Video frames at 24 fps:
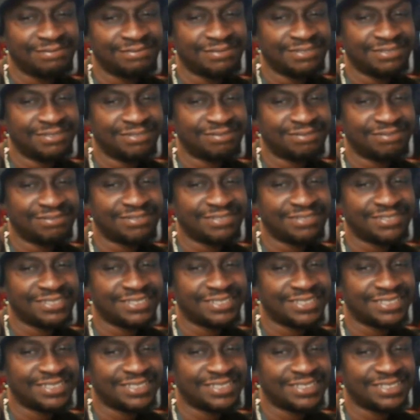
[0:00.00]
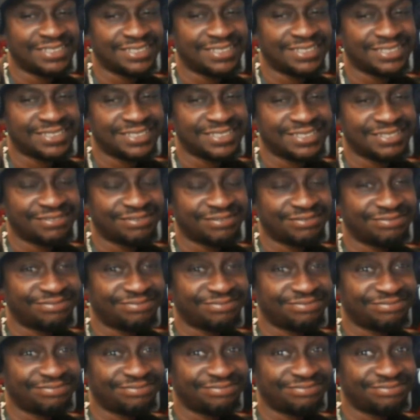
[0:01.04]

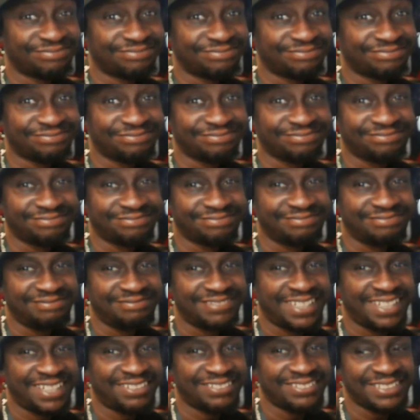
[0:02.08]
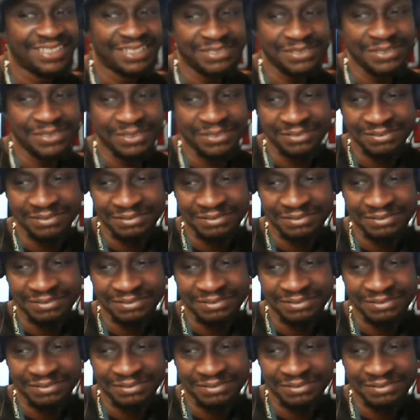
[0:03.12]
(not speaking)